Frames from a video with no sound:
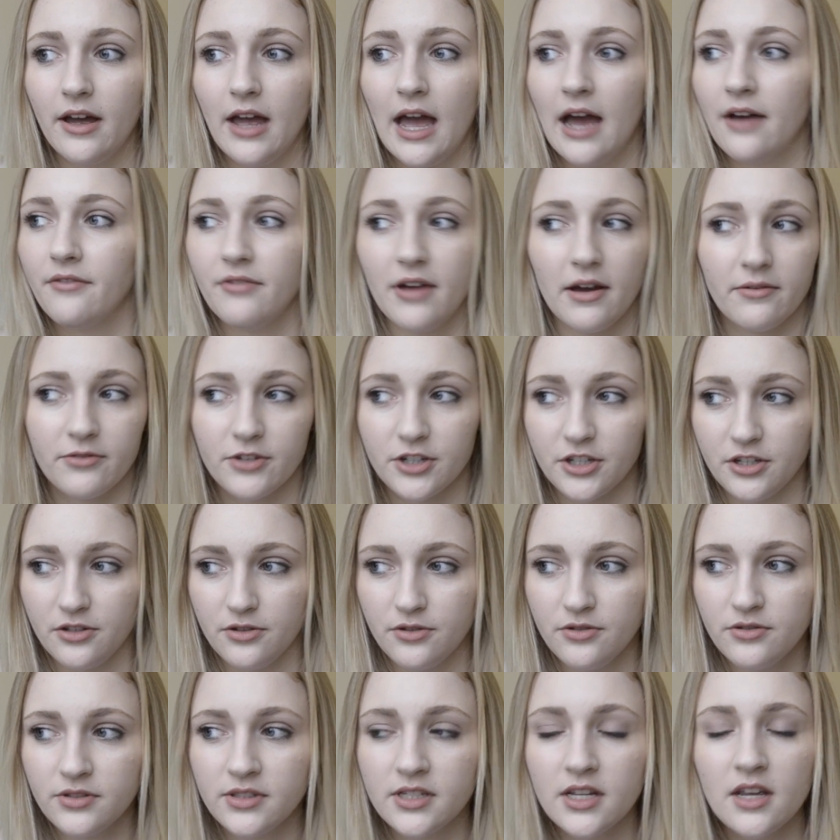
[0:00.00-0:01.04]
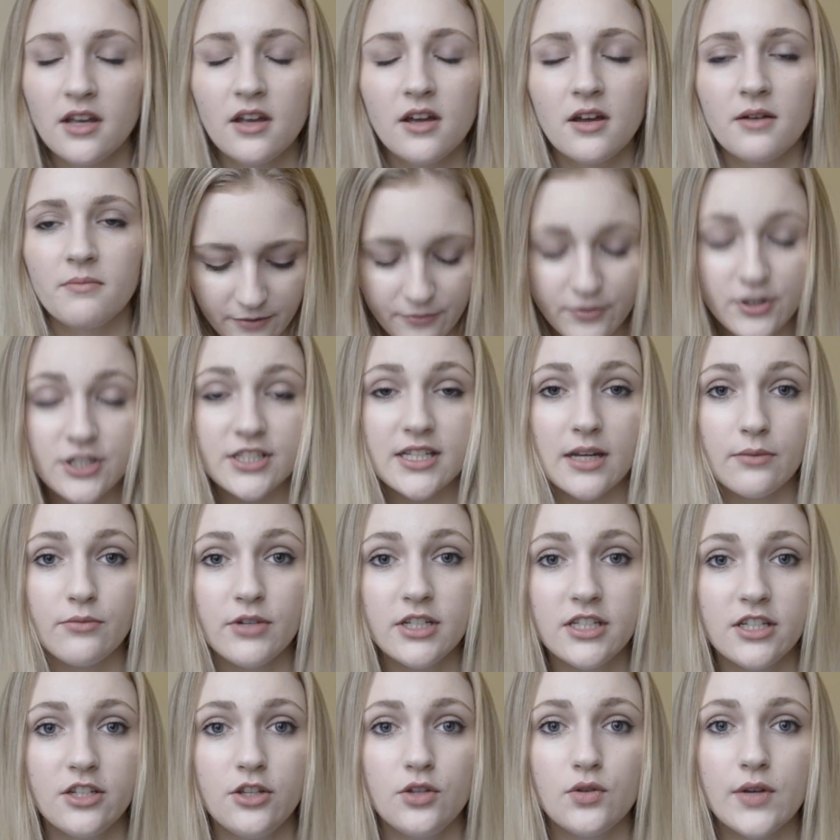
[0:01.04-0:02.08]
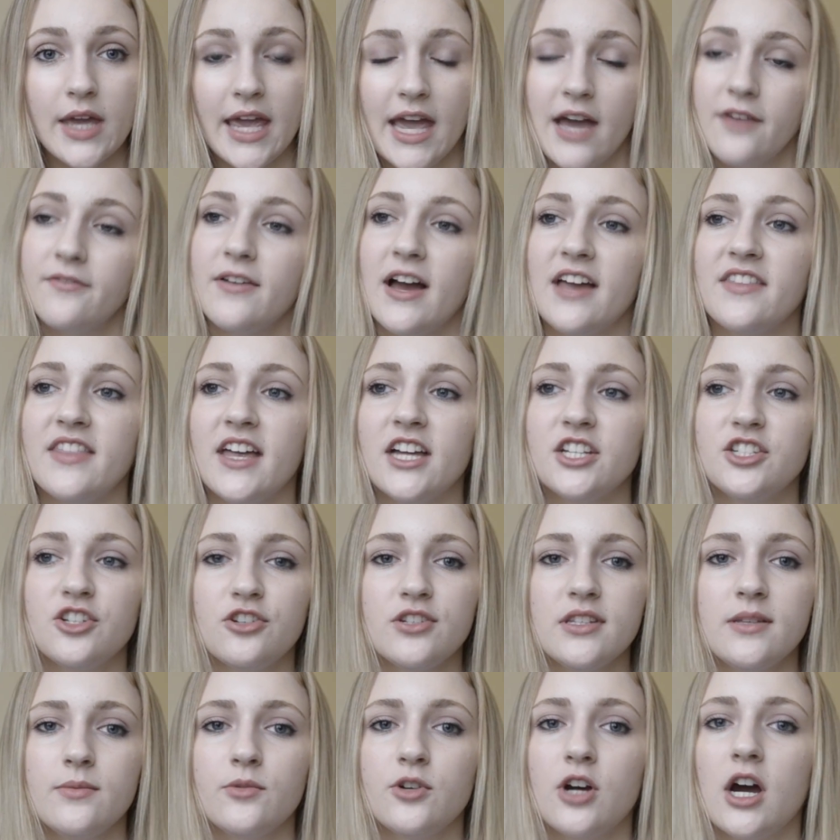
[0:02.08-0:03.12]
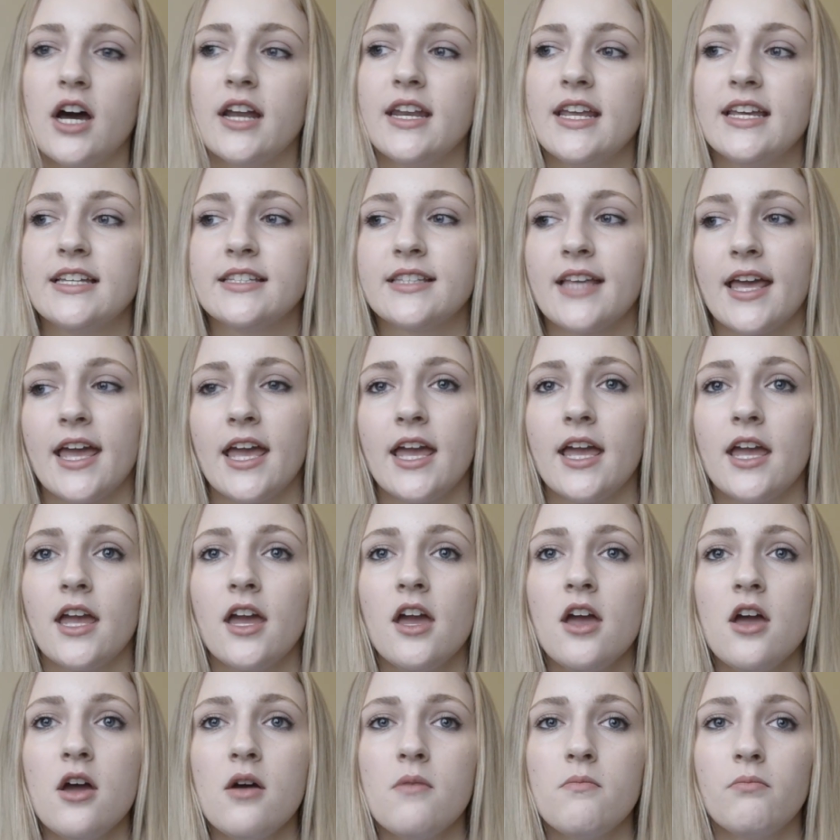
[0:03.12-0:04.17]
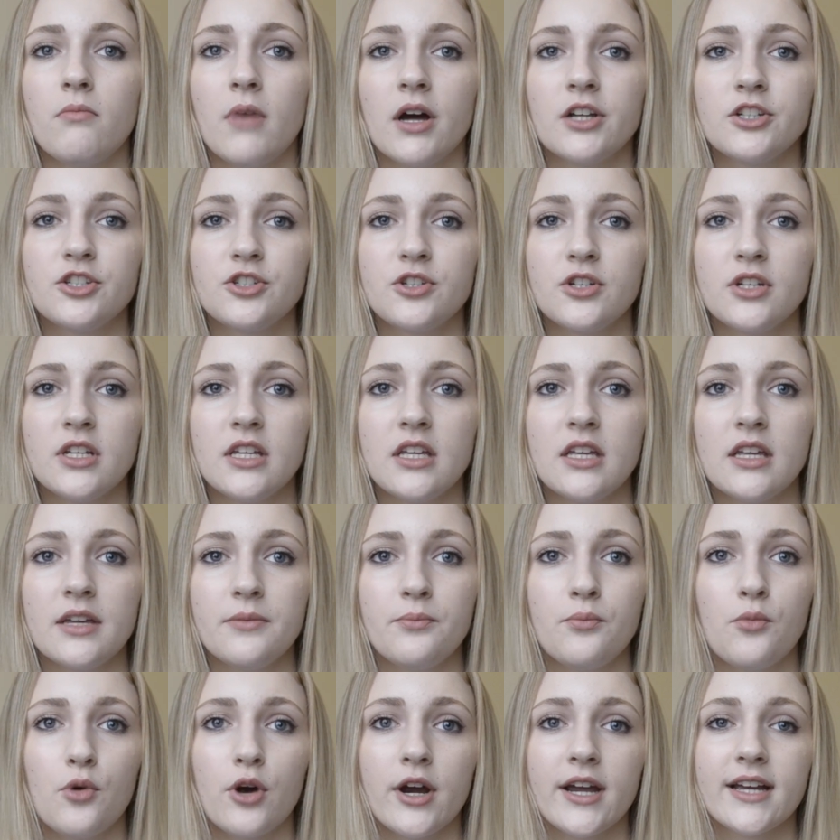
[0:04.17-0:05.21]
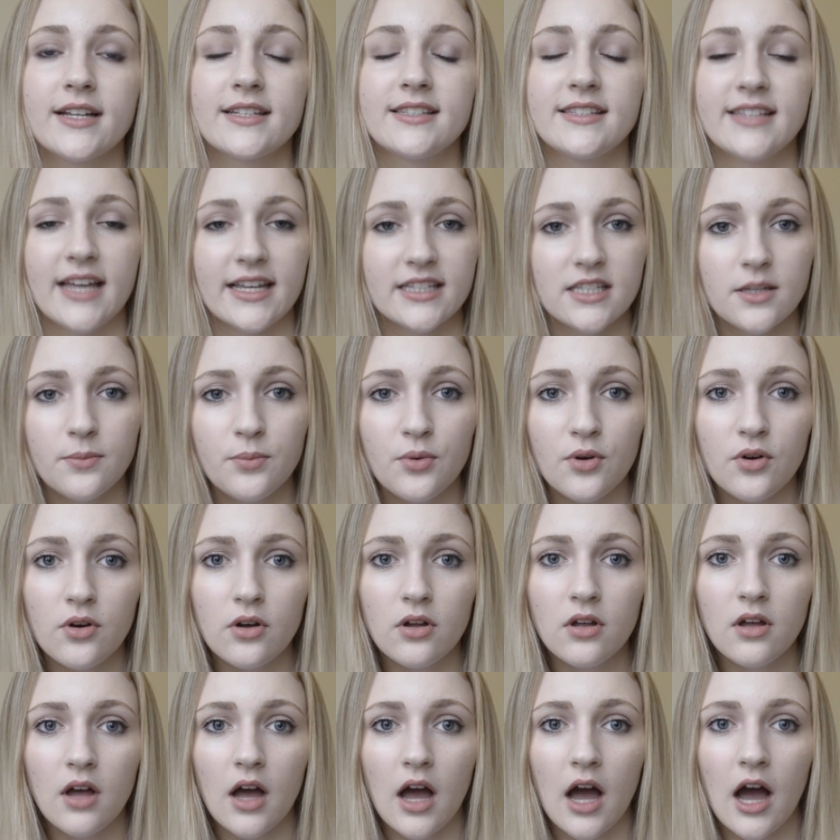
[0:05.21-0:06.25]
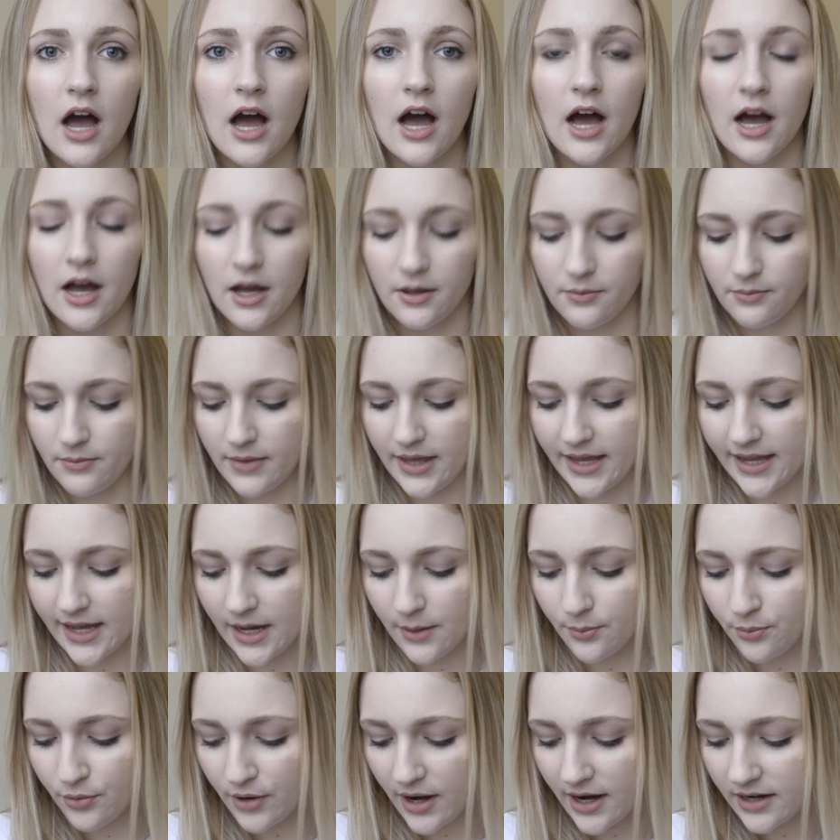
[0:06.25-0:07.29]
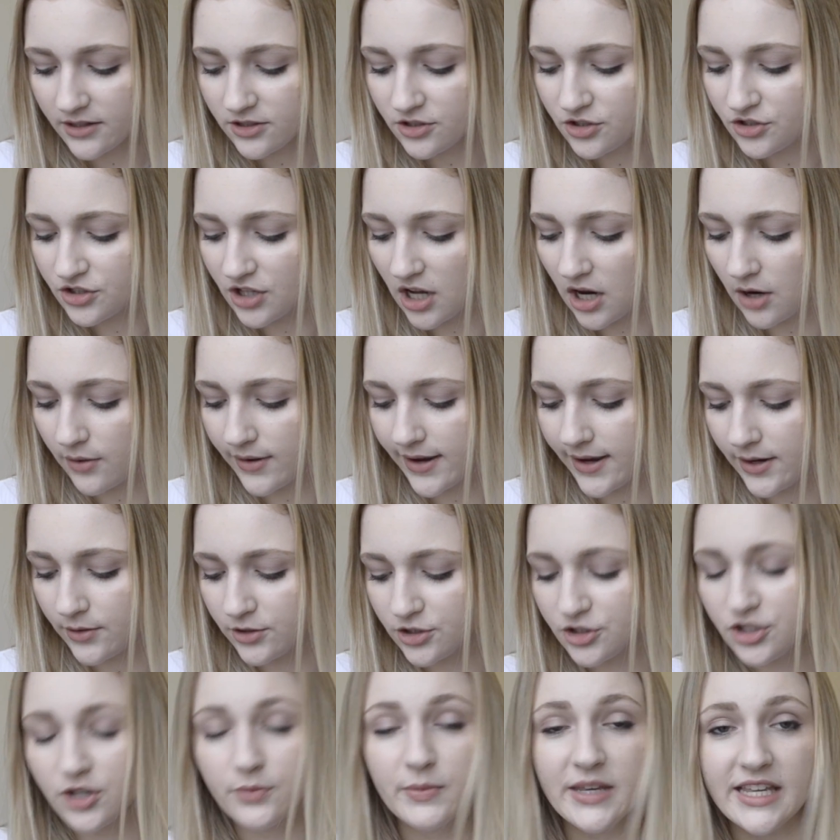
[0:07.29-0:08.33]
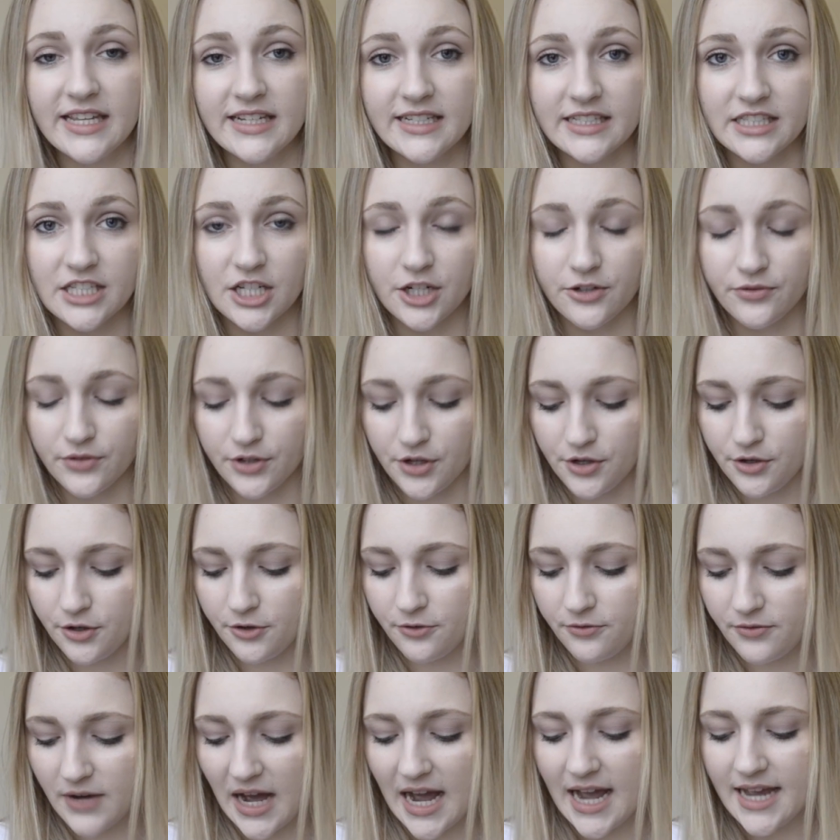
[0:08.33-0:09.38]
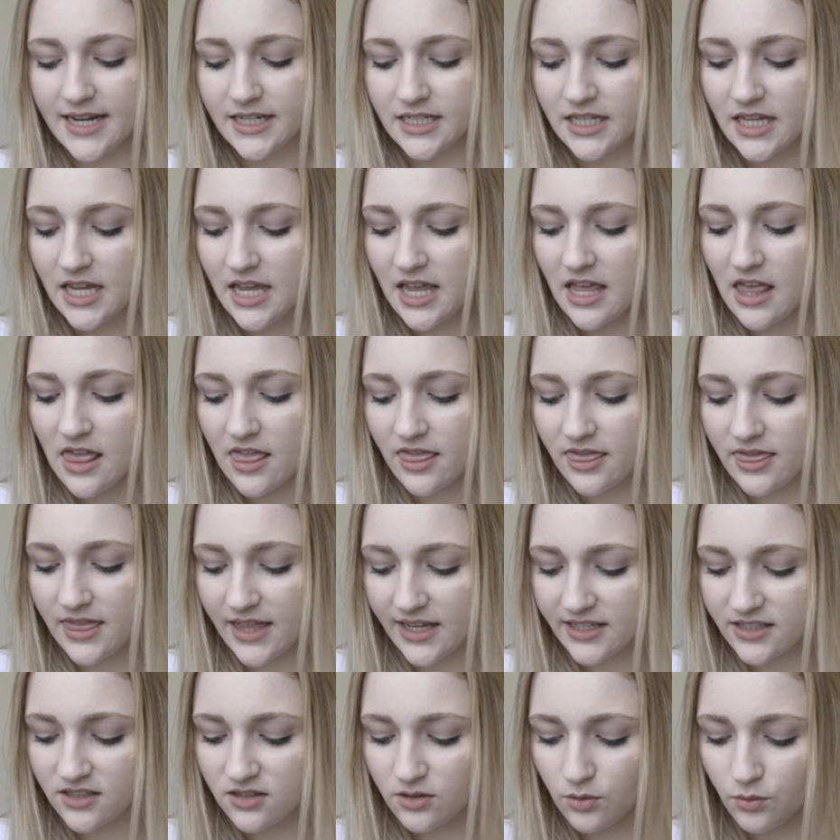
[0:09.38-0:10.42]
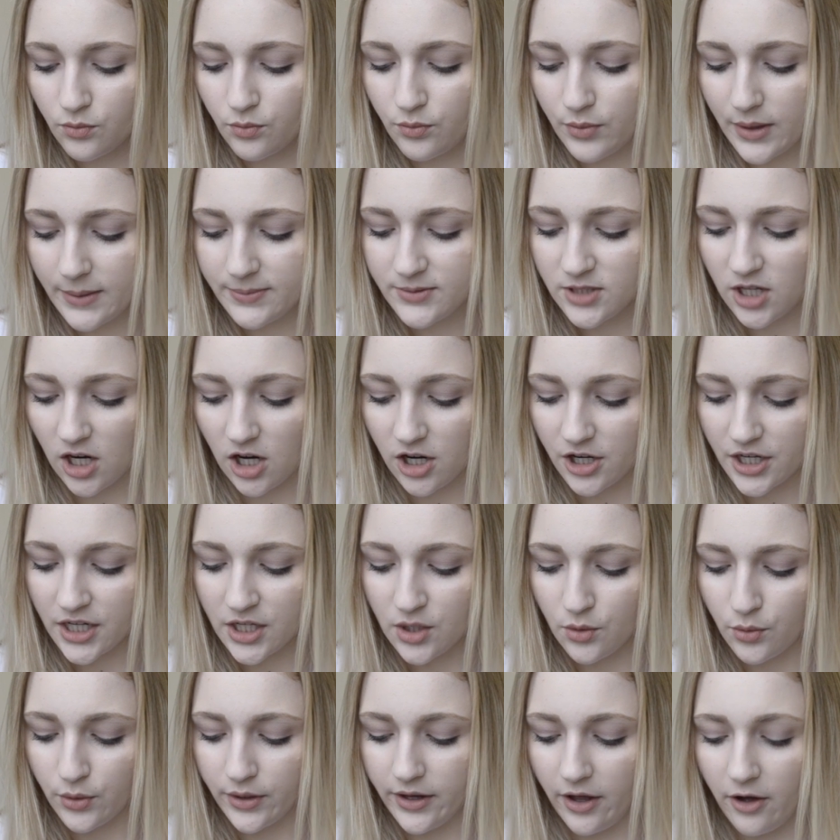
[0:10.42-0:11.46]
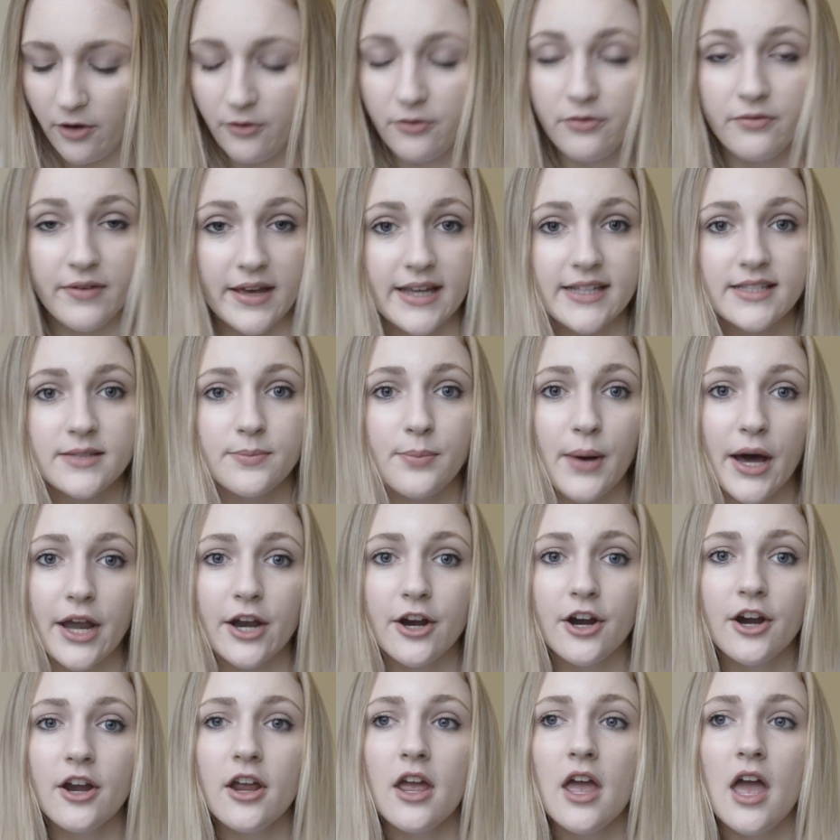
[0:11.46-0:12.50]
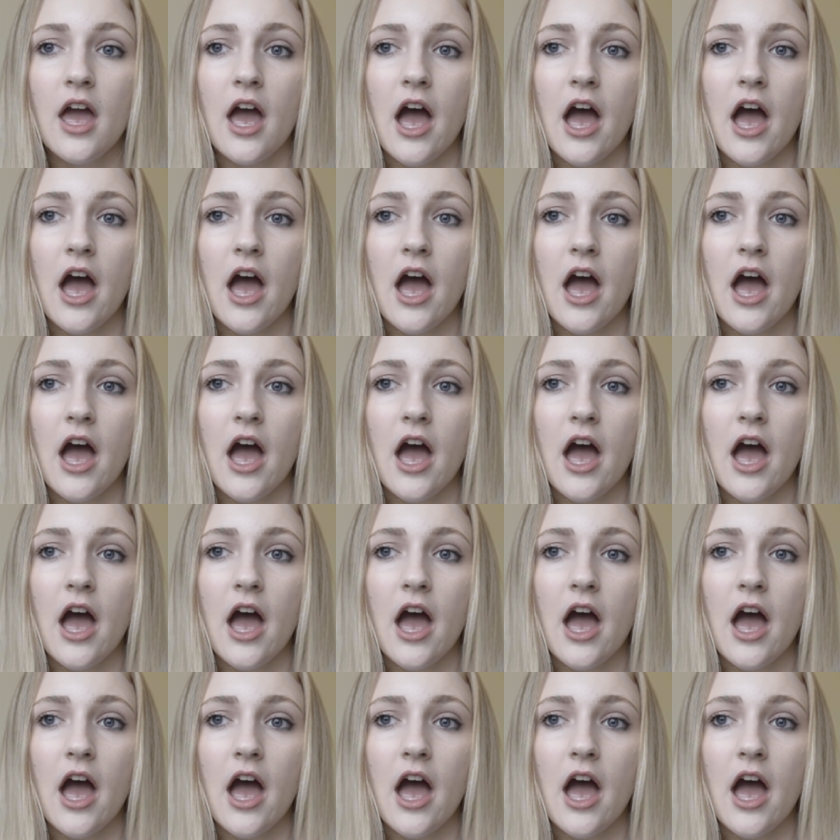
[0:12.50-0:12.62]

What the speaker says: have ever used. If for some reason you can't find that, Josie Maran is a much more accessible makeup brand, so it should be easier for you to find this Whipped Argan Oil Face Butter.